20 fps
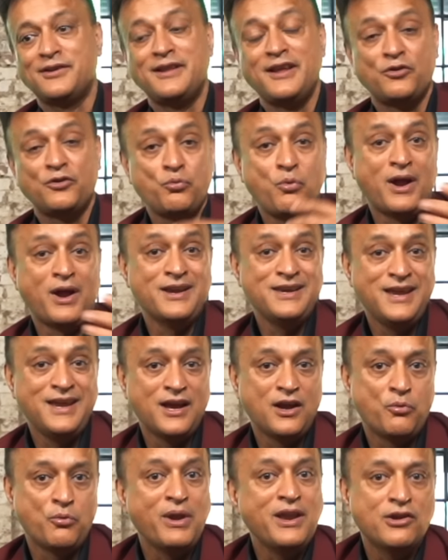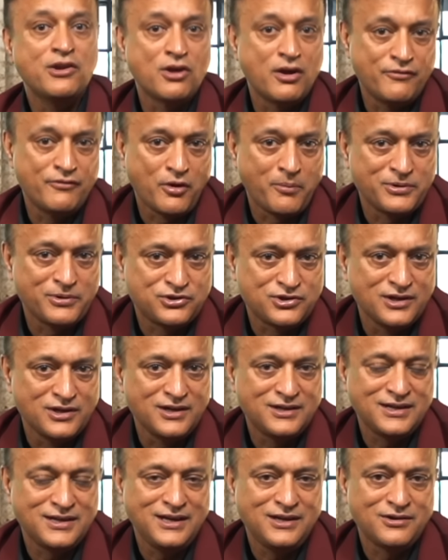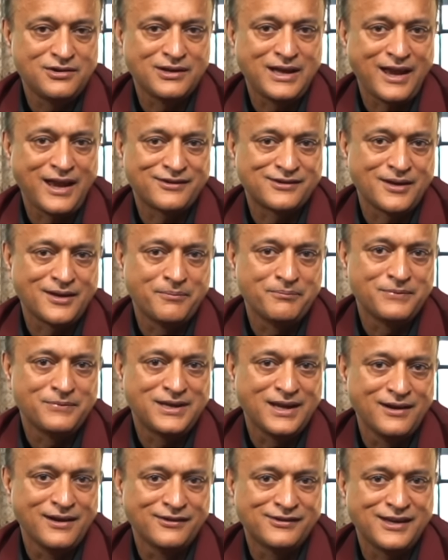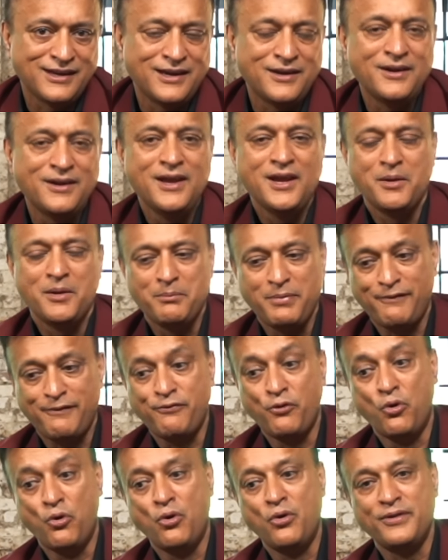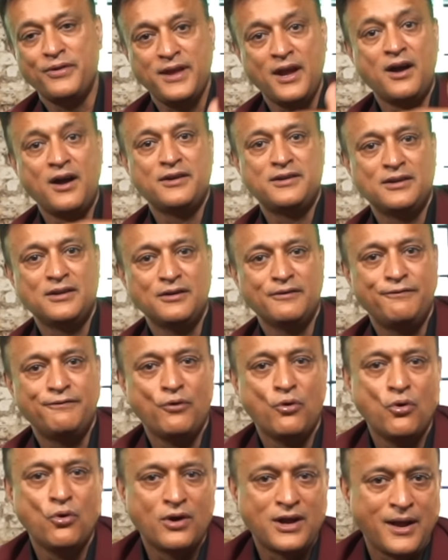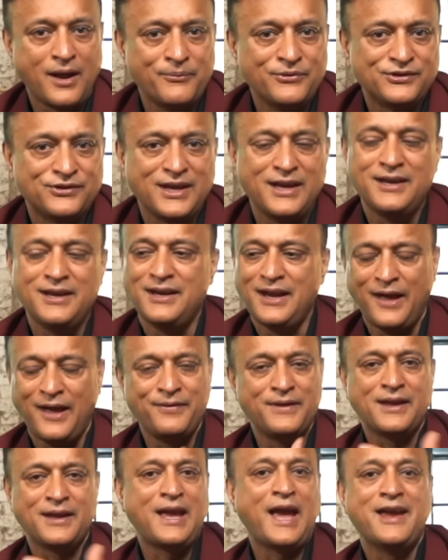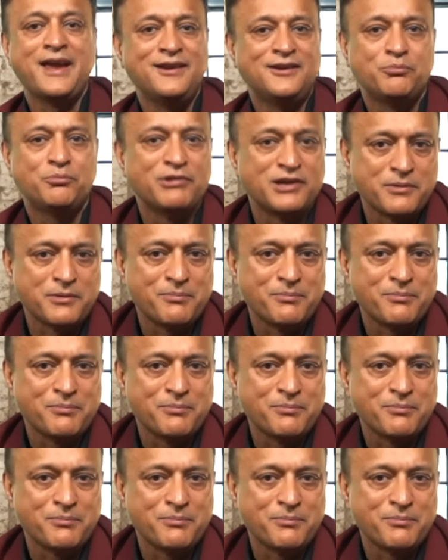there's 1 year window of opportunity to get some deals in before the Article 4 comes in and the gate pretty